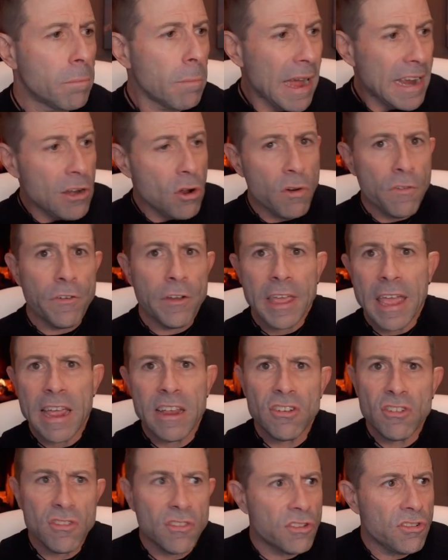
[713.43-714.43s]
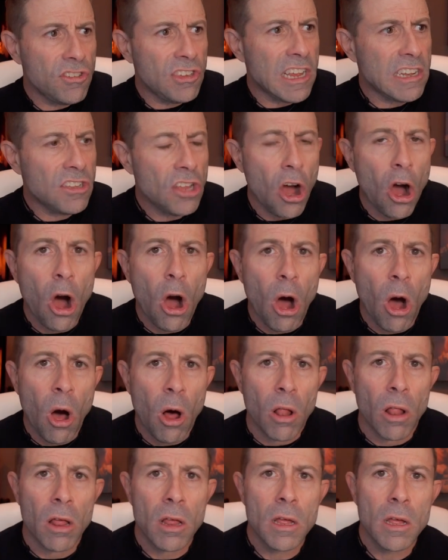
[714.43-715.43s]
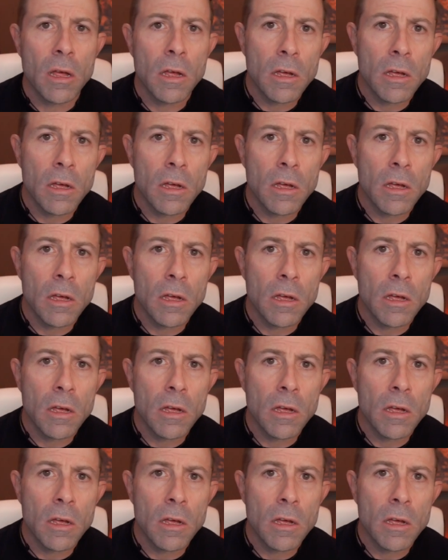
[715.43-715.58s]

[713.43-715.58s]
My notifications are set to all.